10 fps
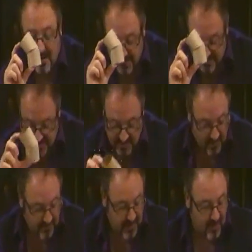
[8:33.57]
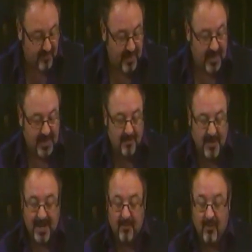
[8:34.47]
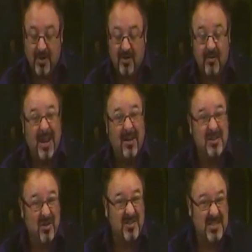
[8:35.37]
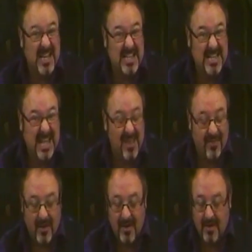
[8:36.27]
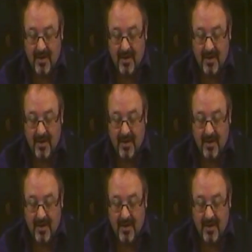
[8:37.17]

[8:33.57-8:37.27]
And that's a lovely, lovely little make. What you do now is you've got to stick it together.